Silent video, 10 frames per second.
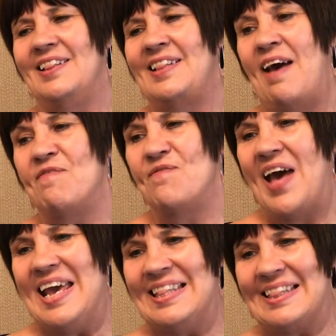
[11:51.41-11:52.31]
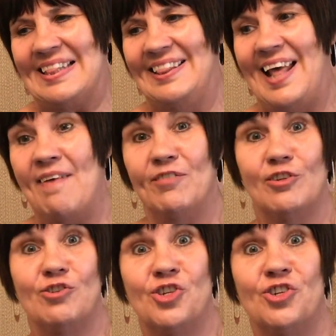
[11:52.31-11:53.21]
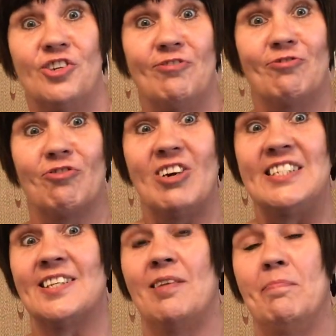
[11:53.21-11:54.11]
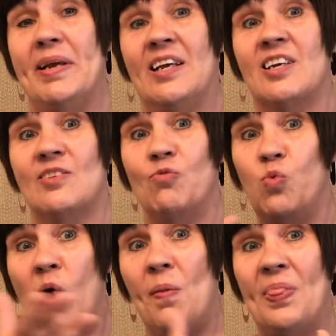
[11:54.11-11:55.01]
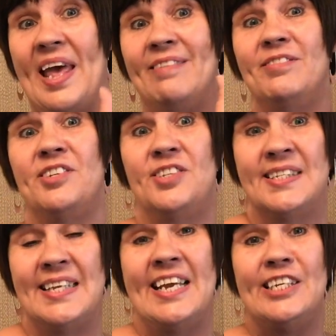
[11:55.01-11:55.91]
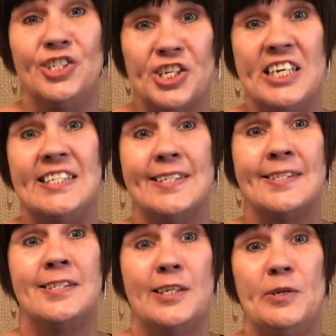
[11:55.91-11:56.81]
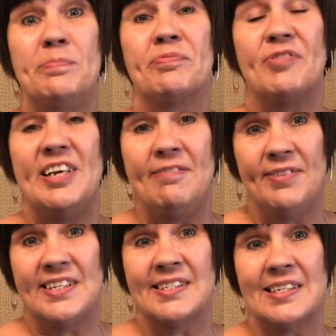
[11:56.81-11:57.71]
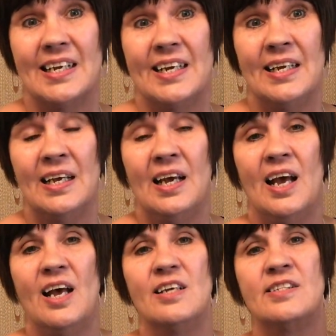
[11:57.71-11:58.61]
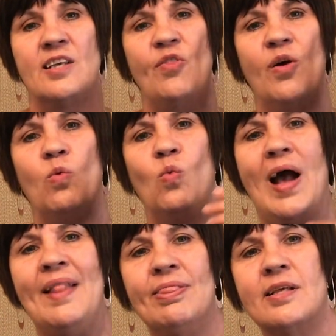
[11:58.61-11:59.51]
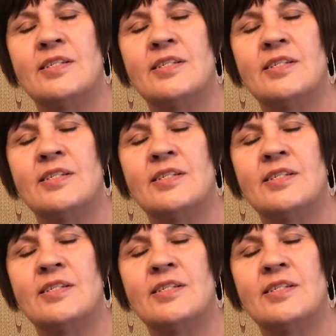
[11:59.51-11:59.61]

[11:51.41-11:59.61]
Their faith levels should have risen because of what they've seen Jesus do previously, so that when the